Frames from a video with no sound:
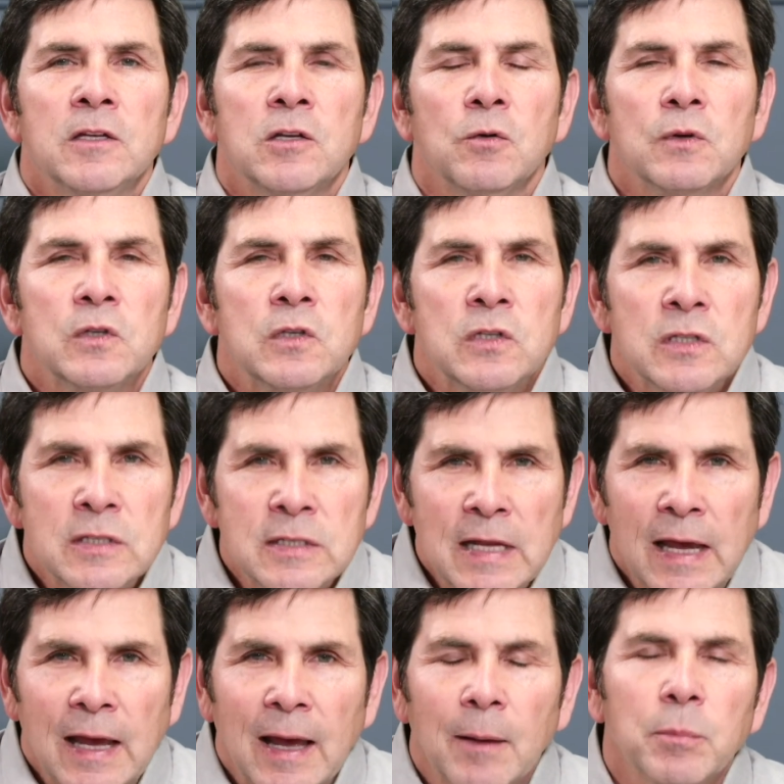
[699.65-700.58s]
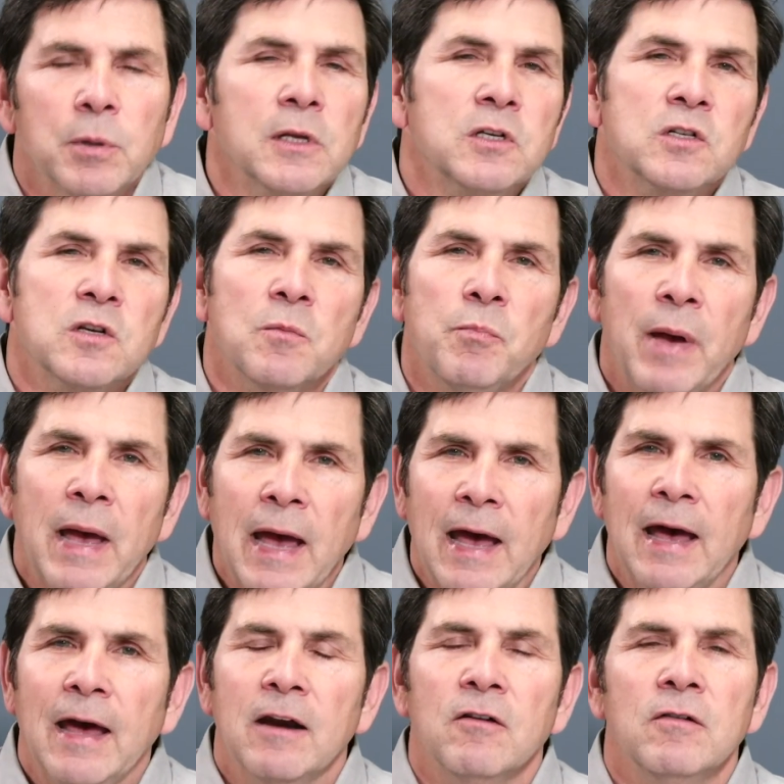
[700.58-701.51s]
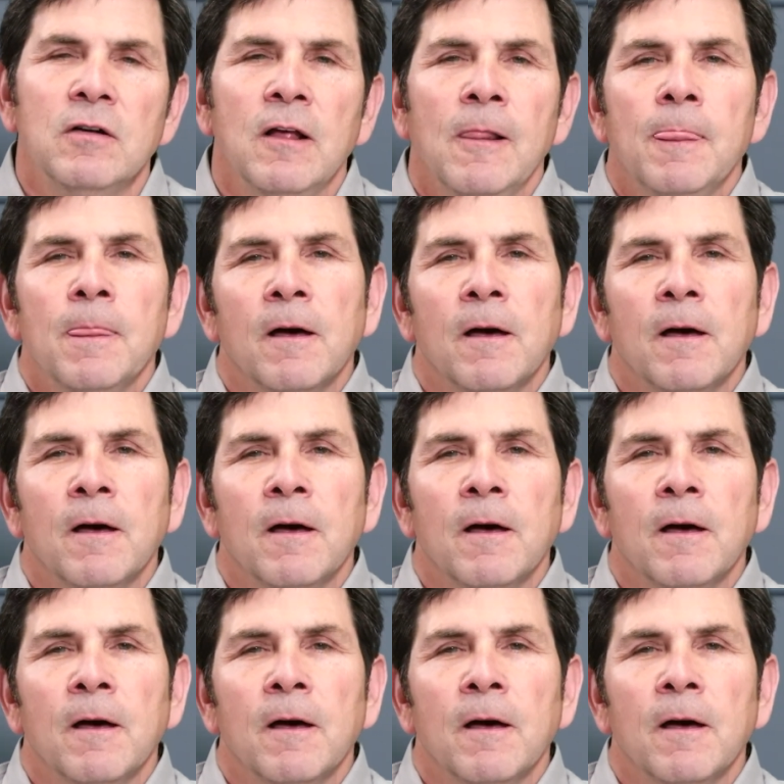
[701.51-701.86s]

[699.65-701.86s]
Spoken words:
to establish a pattern